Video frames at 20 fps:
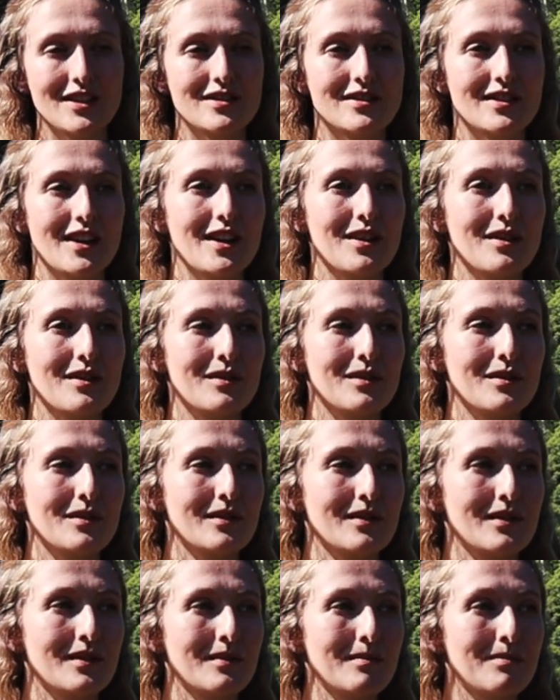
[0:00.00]

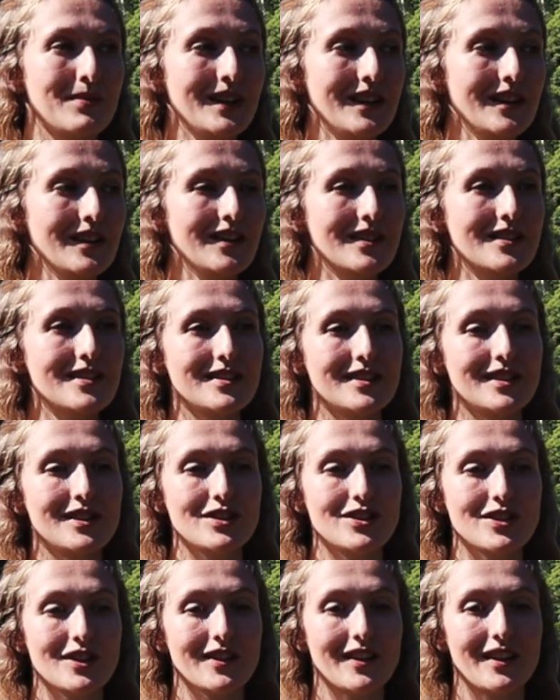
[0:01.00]
So being
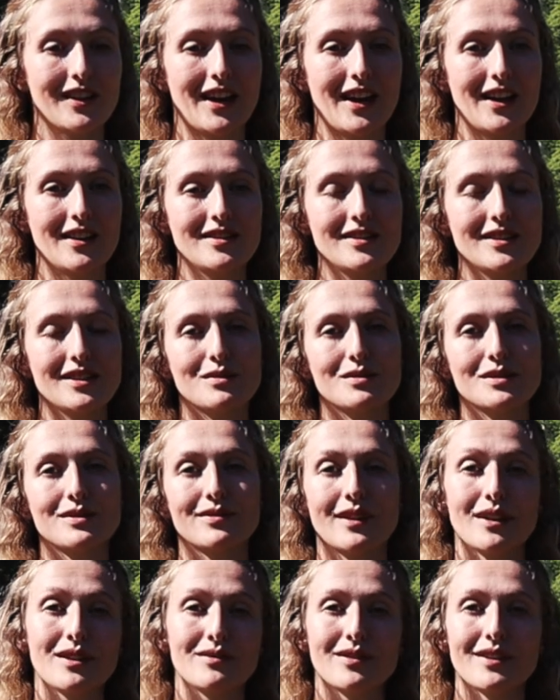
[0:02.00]
considered junk land, it was
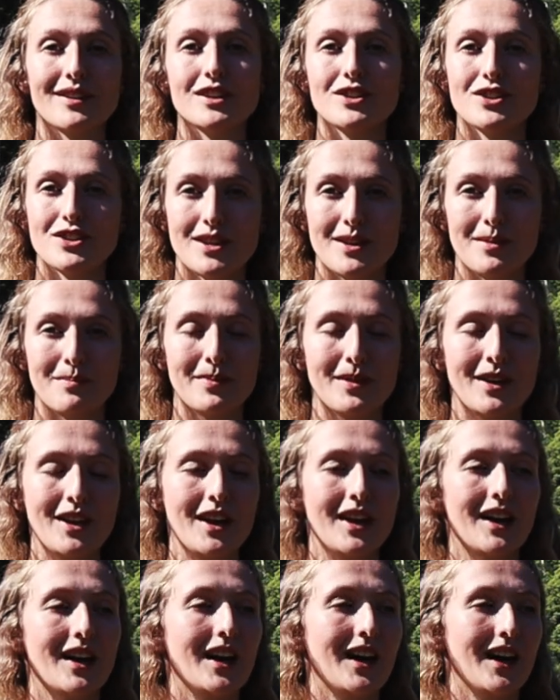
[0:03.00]
very, very cheap,
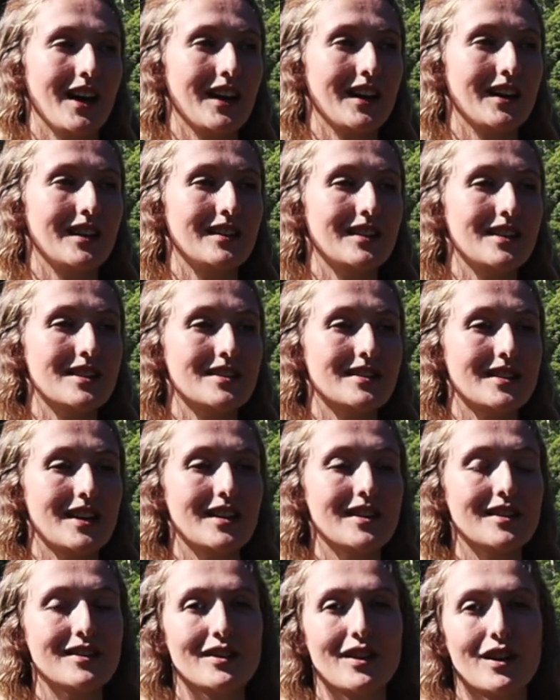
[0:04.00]
and it's
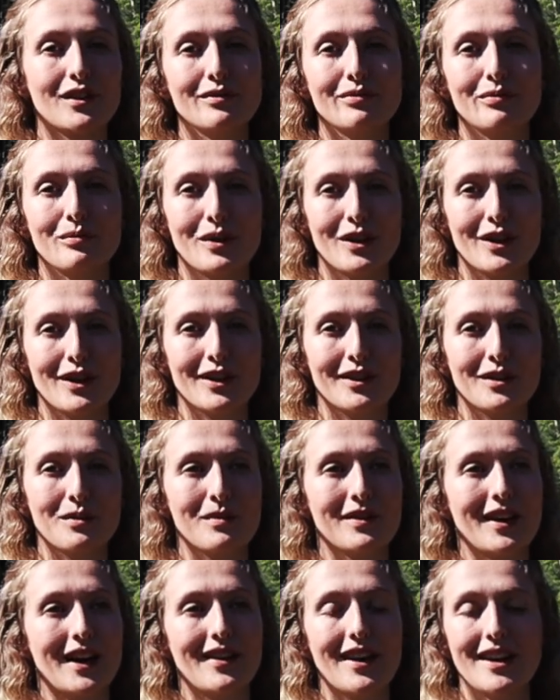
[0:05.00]
taken a lot of work
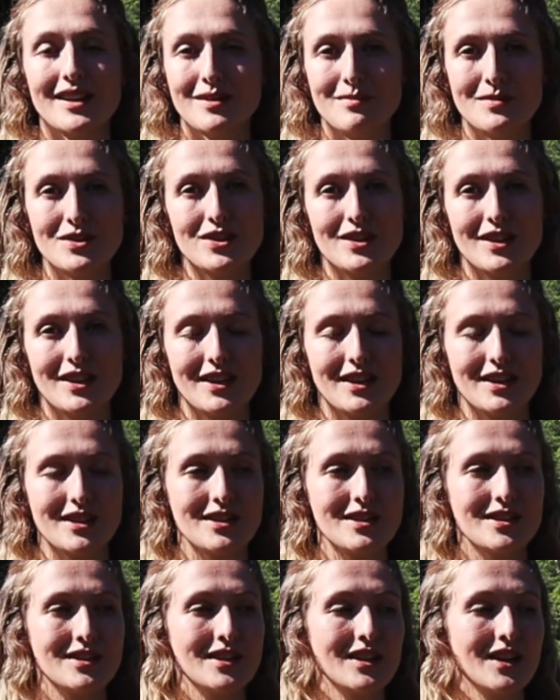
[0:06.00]
without any
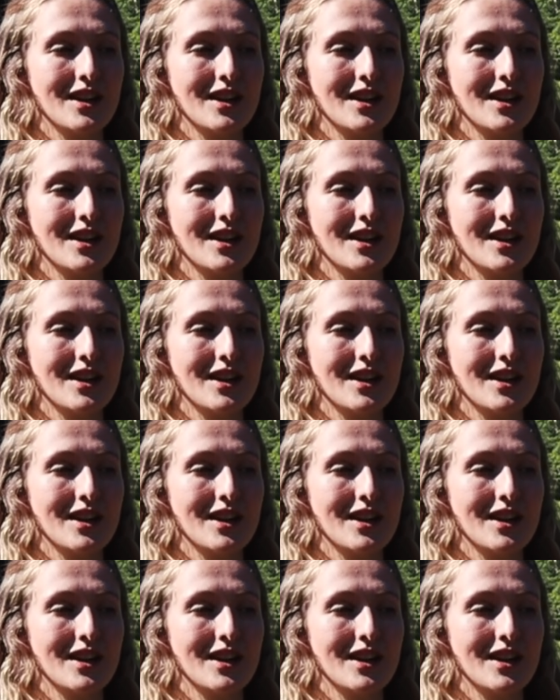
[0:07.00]
machines,